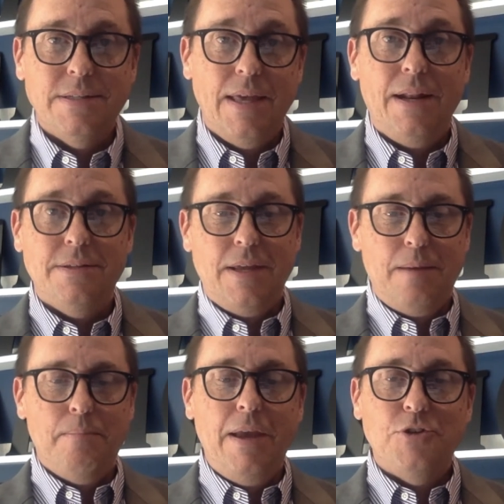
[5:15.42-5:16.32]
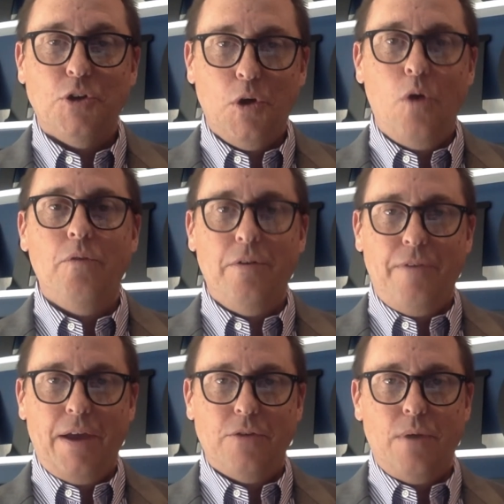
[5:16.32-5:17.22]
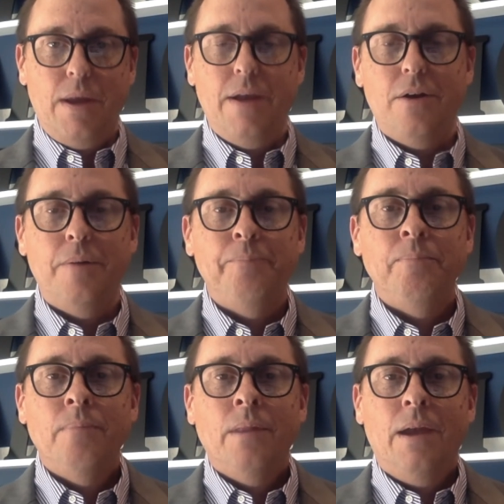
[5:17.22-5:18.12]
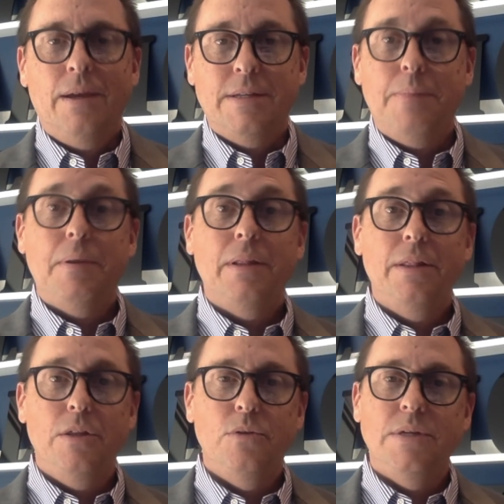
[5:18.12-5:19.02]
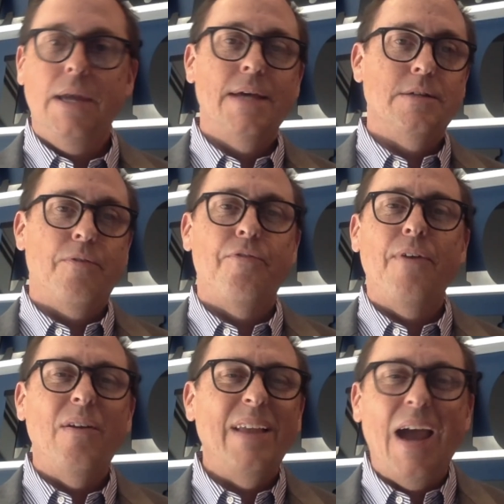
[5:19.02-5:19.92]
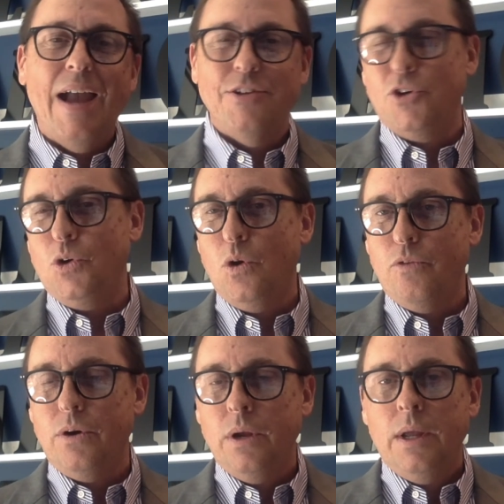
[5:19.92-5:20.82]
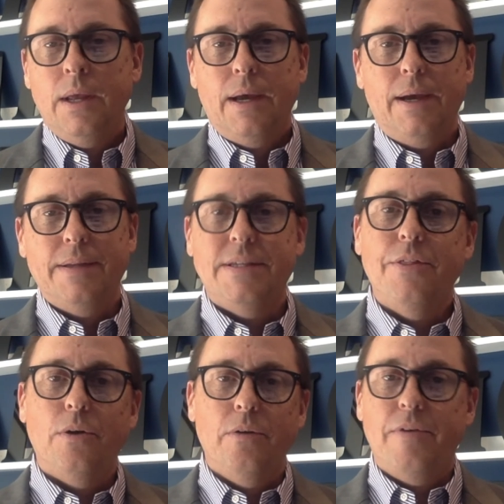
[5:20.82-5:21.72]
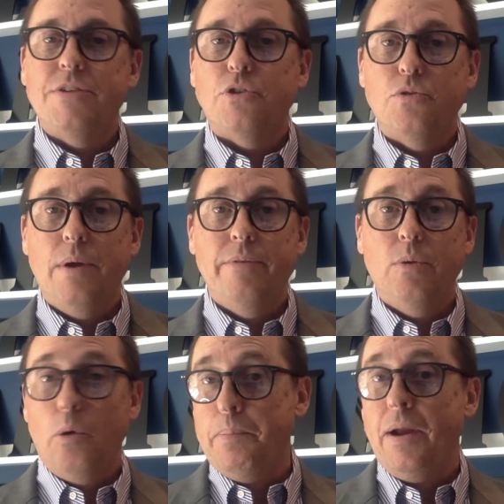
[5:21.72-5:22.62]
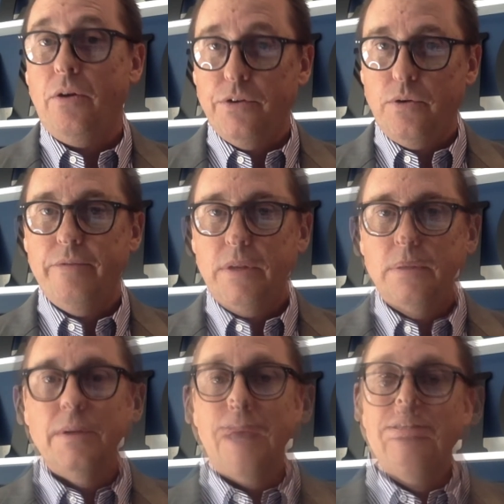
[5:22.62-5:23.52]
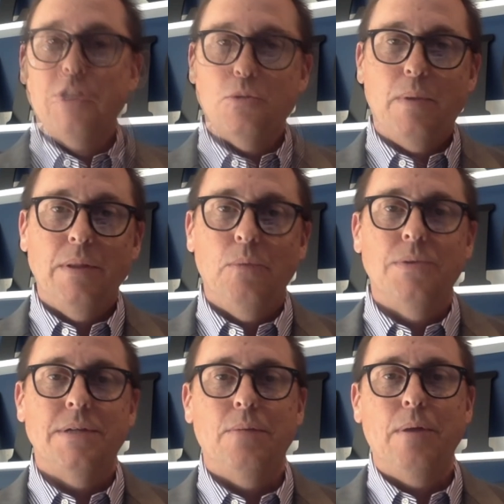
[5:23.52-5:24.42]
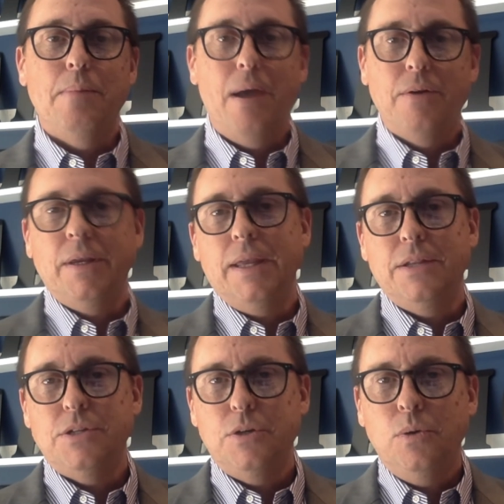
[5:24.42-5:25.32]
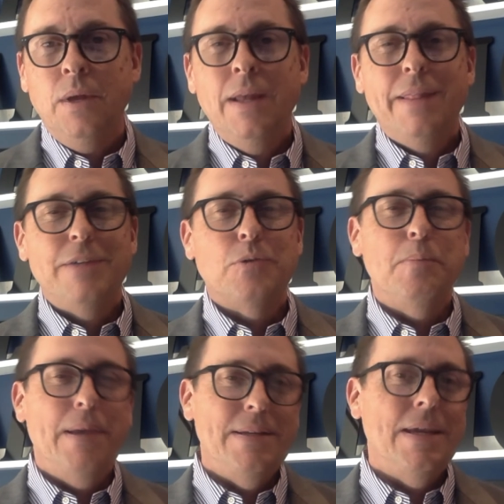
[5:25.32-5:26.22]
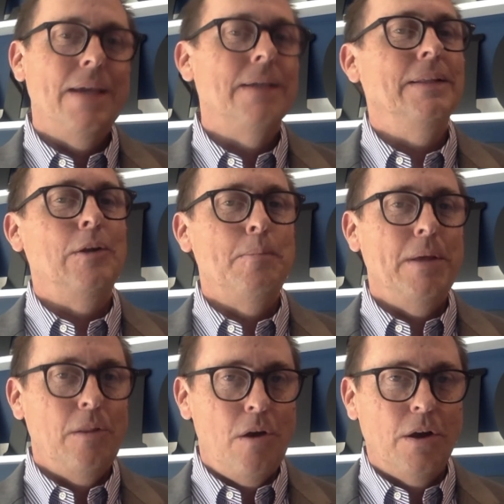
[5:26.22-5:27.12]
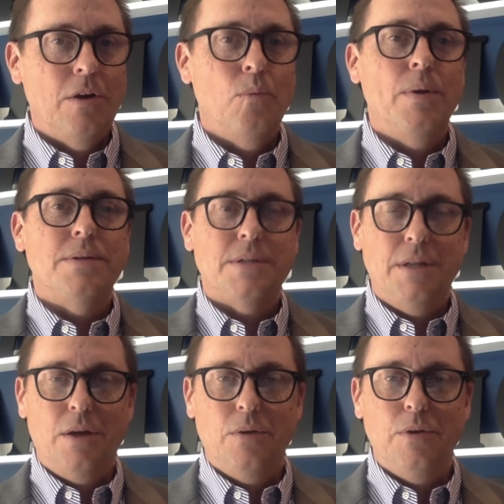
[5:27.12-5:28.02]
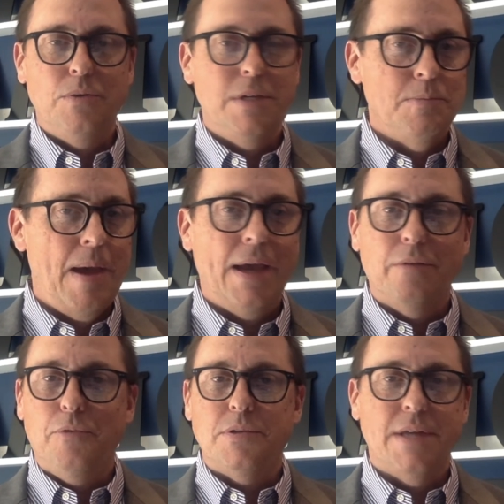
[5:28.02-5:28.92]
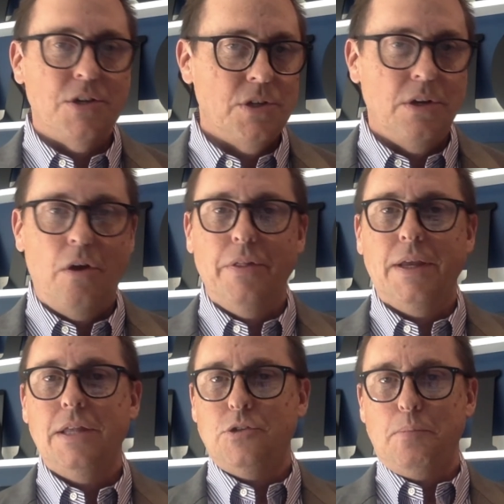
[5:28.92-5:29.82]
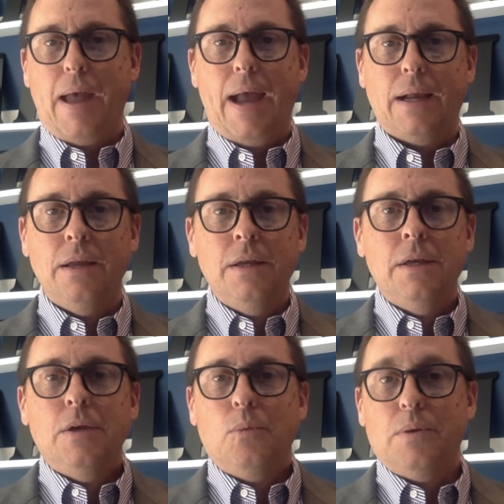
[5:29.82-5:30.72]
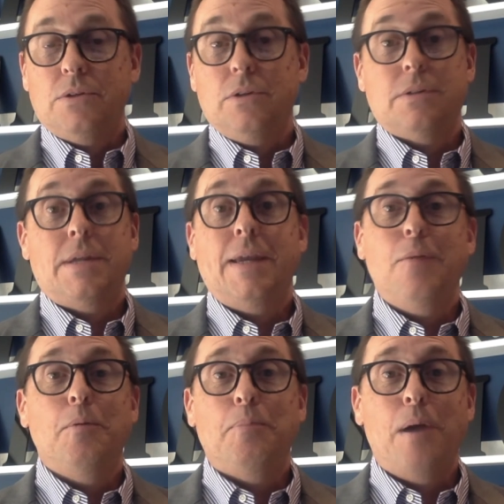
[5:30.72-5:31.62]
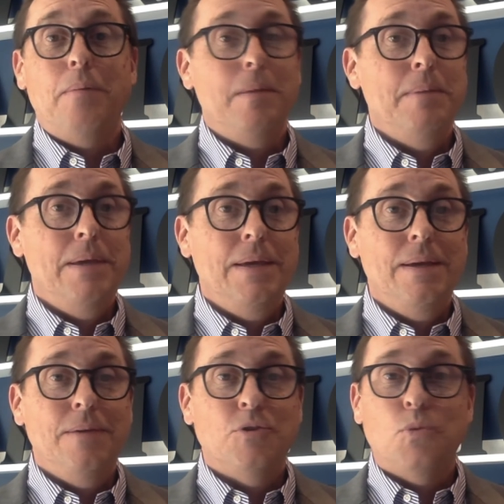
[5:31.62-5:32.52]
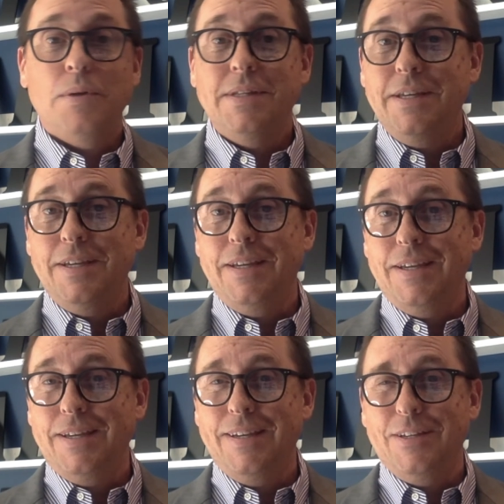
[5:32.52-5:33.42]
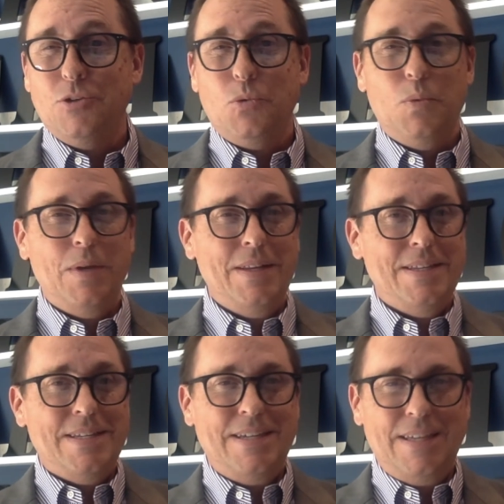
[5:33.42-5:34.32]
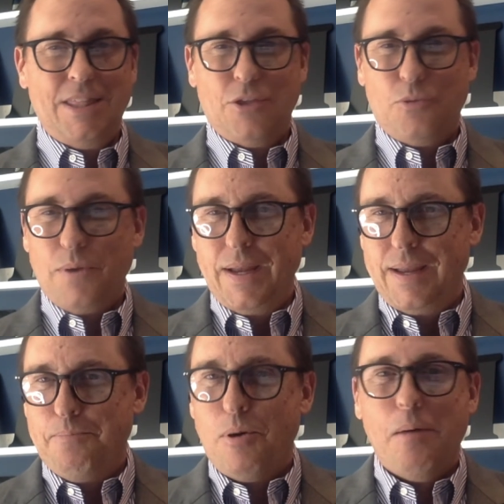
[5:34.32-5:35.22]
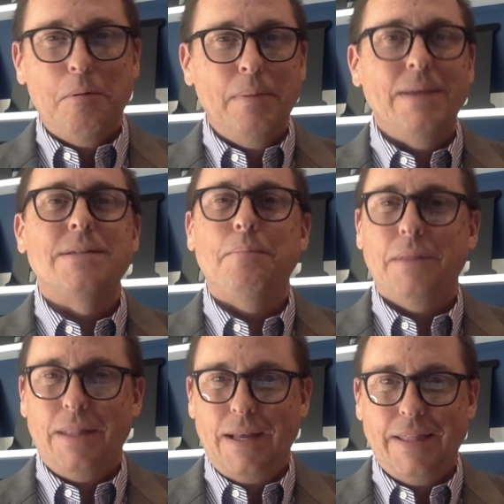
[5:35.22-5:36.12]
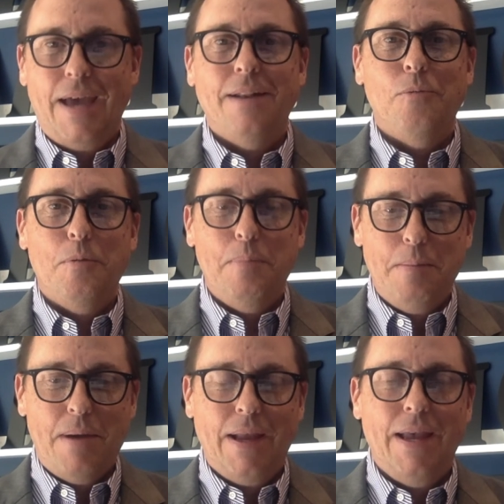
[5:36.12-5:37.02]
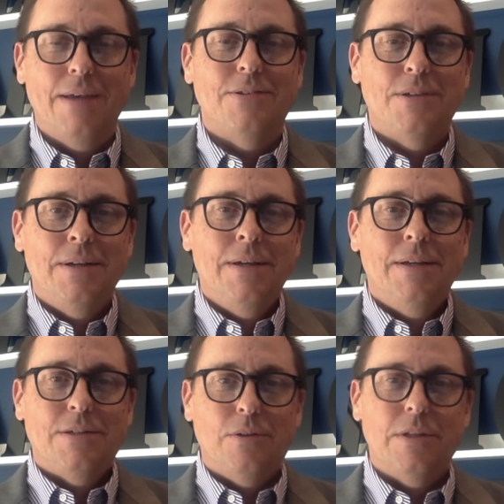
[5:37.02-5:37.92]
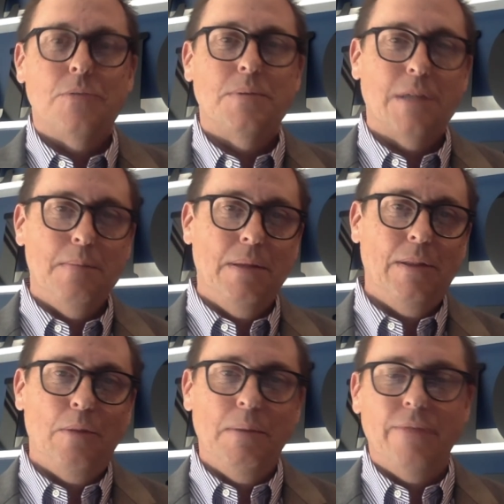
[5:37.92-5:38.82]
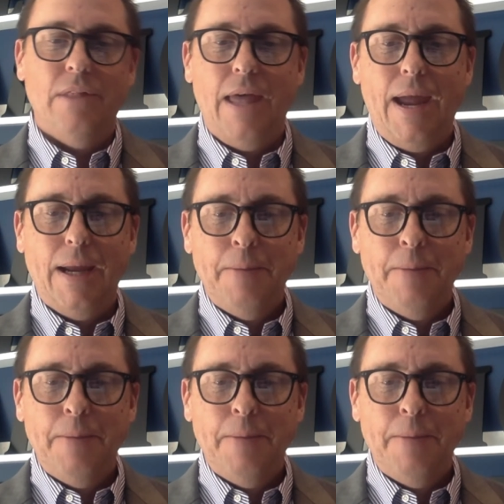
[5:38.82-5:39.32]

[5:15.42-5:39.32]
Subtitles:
that is a major COVID effect right here. Typically, the UT has a fairly high turnover. It's either investor-driven or parent-driven. So I think this is one that we'll see rebound again, too. This one may take a little bit longer once, UT's back in full session and all the kids are back, which looks like it would probably be 2023, probably something like that would be my guess. So this one's going to be a little bit of a lag.